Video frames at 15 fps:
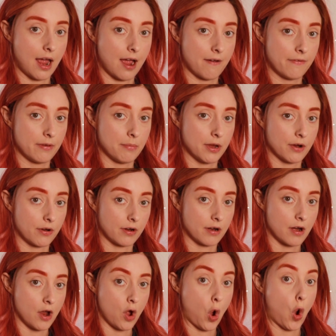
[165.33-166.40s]
have the mirror
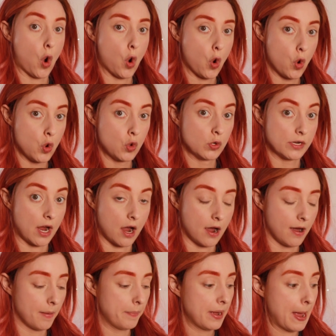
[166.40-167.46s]
hold
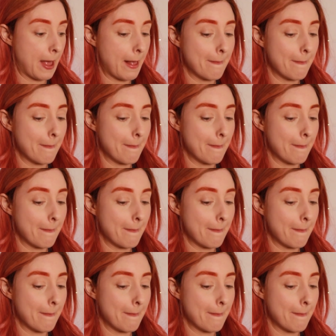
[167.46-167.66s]
up,